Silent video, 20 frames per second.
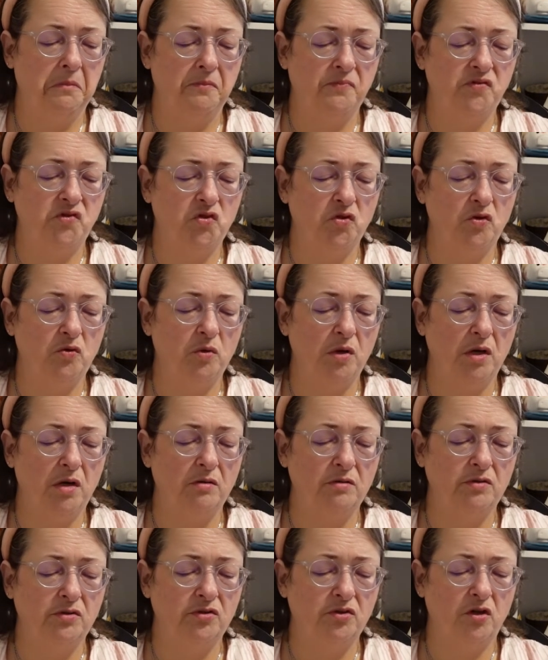Stir
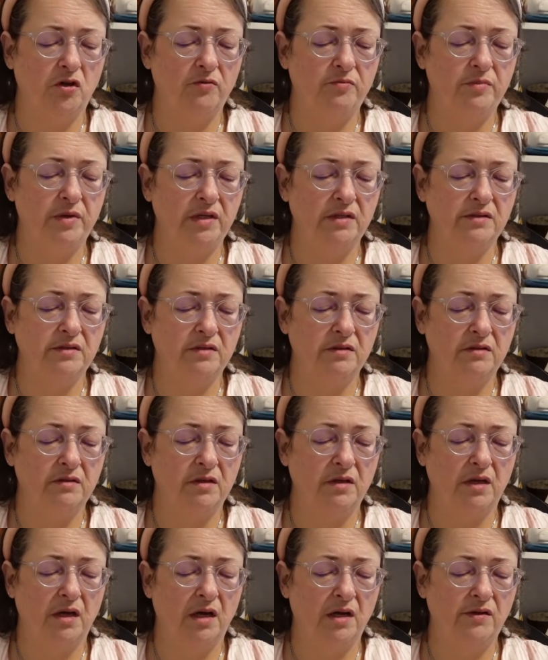well, dissolve, mix,
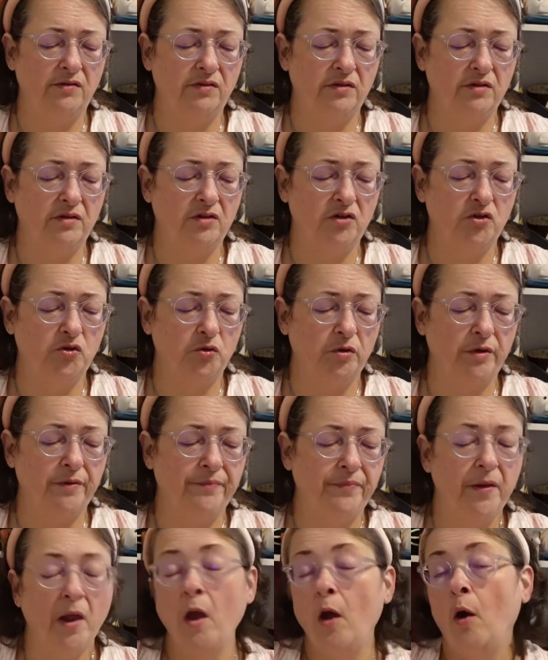and ice, and enjoy.
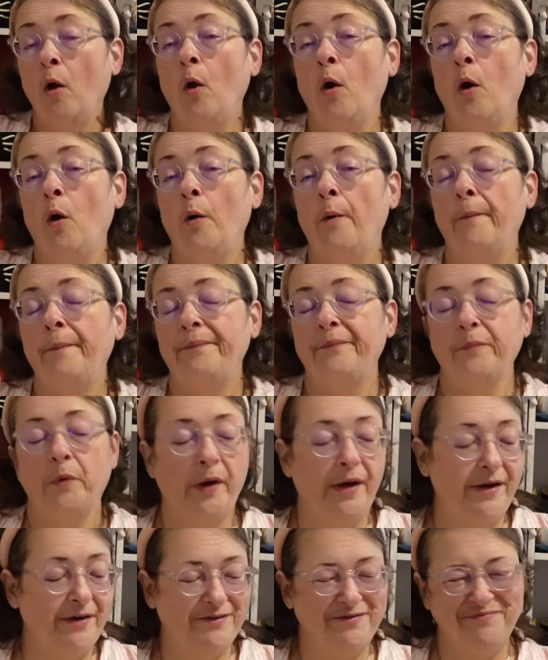Well,
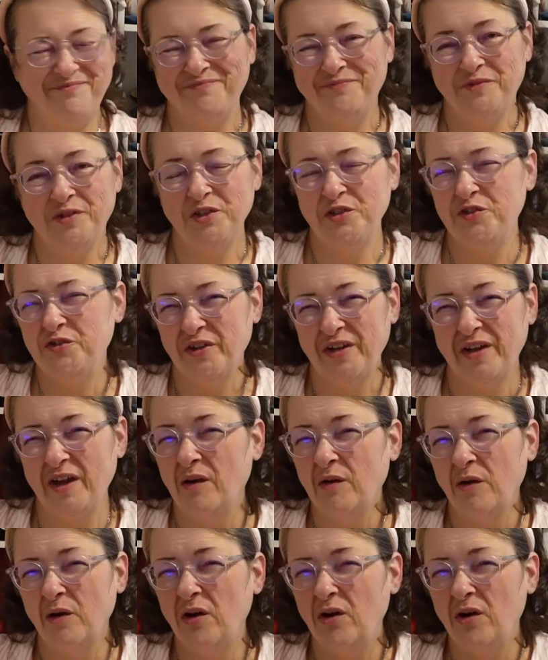I don't really drink
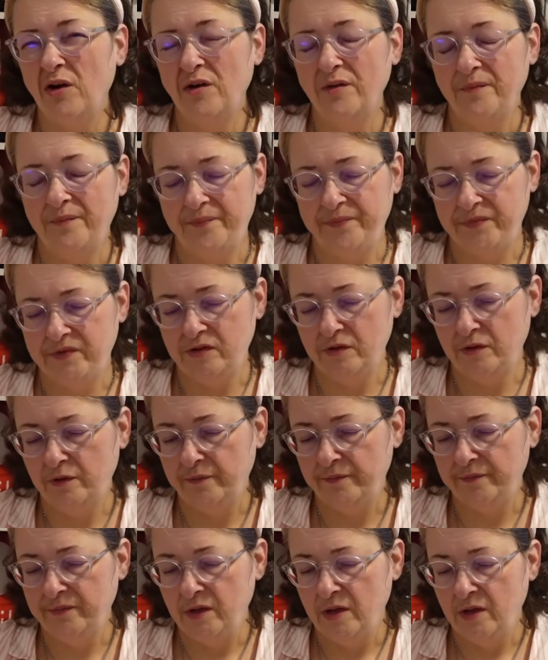alcohol,
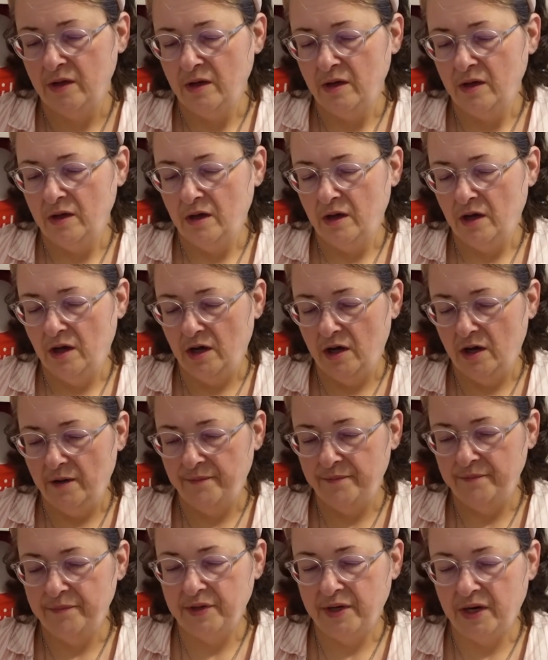so, um,
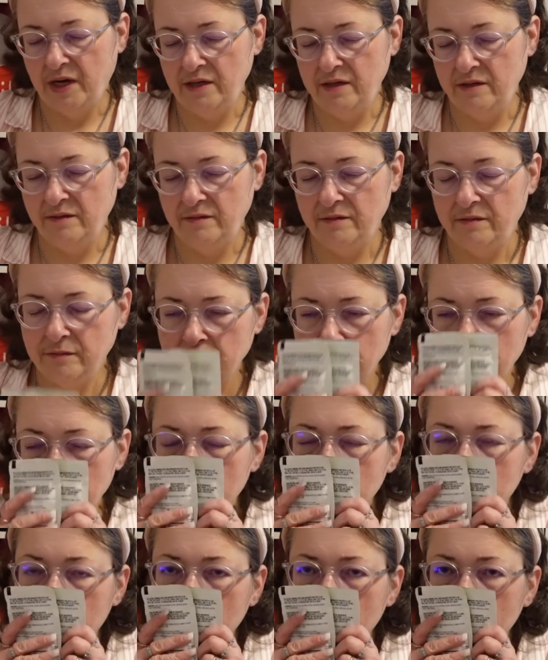but I
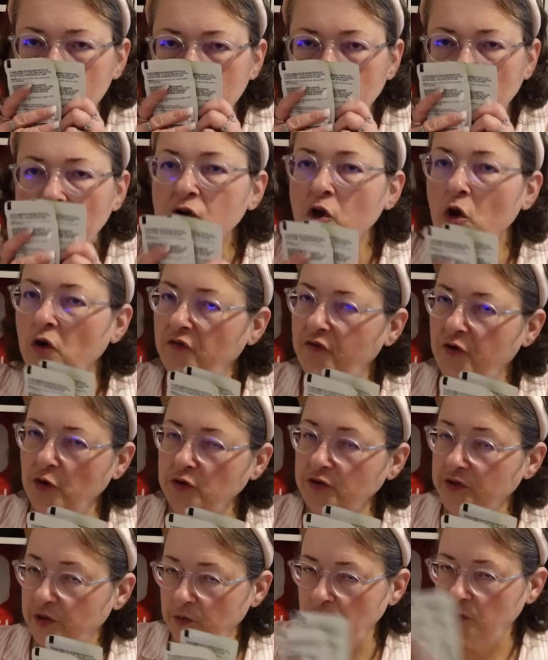know
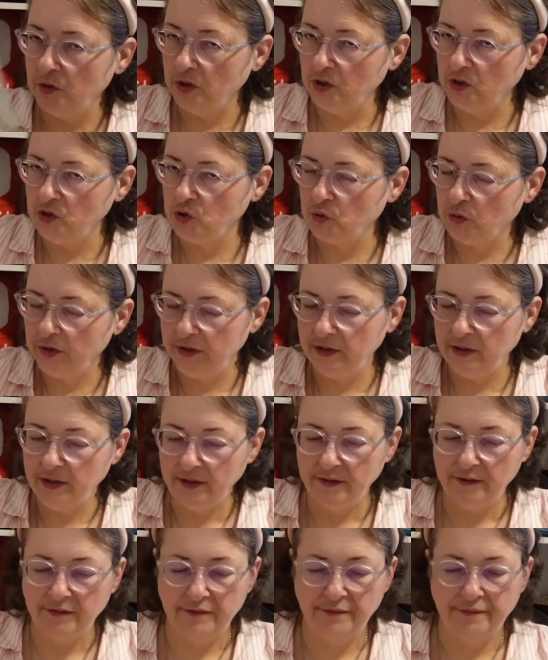folks who will enjoy
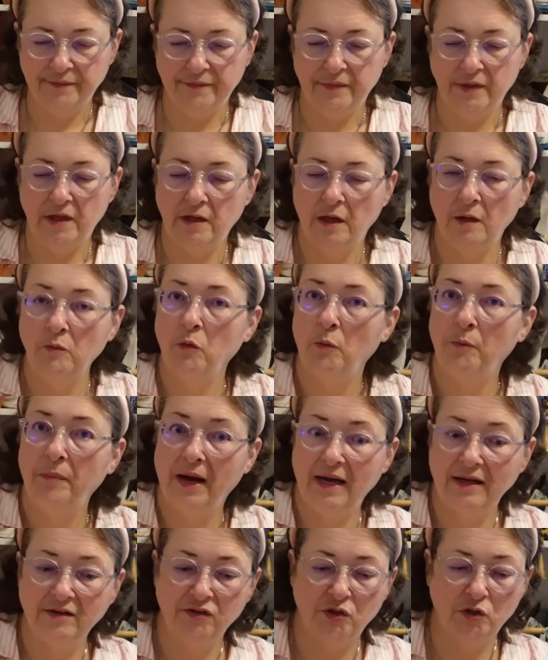these, and I will
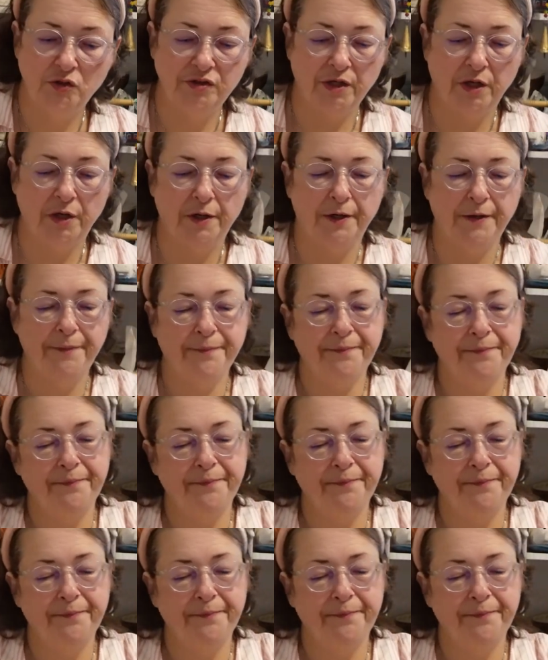pass those on.